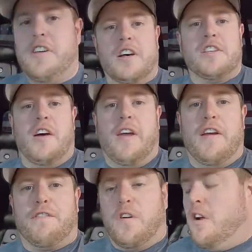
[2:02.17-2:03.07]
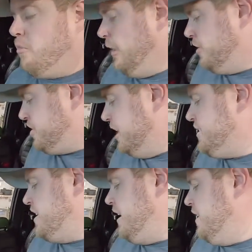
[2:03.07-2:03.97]
does have a front and rear
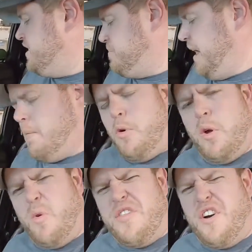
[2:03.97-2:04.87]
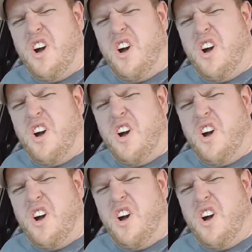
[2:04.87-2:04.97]
seat set in this bad boy with the